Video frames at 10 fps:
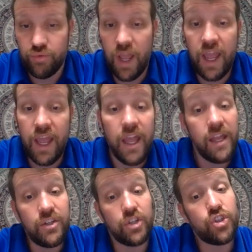
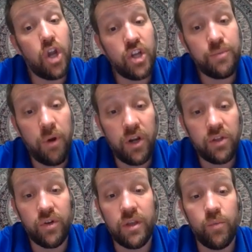And a charged
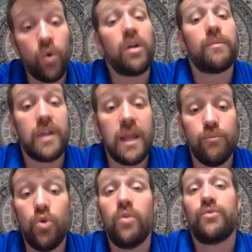particle can
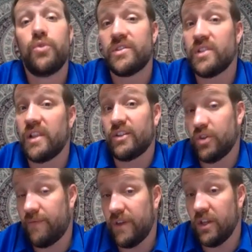move through this
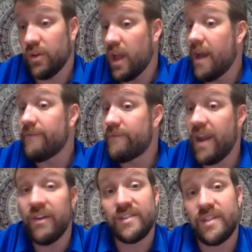electric field
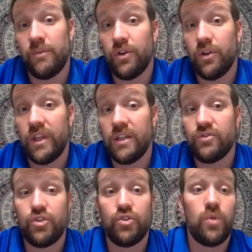very similarly
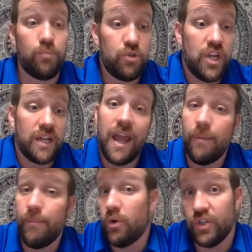to a
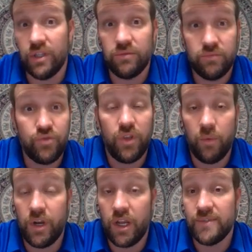projectile motion. It's really
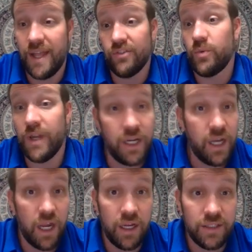what it comes down to. We got a
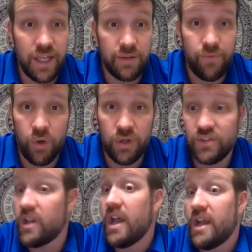non-contact
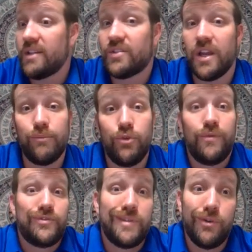force. It's going to
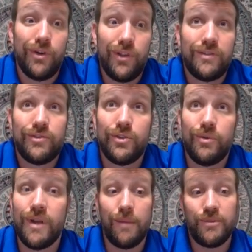move similarly
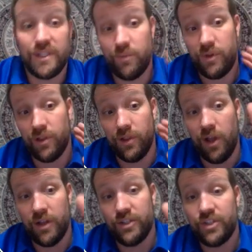to an object that we
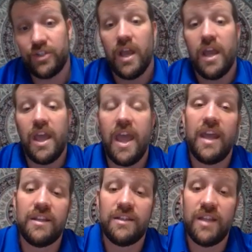launch,
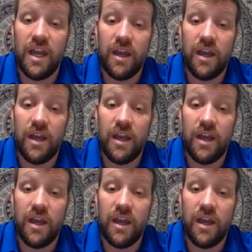and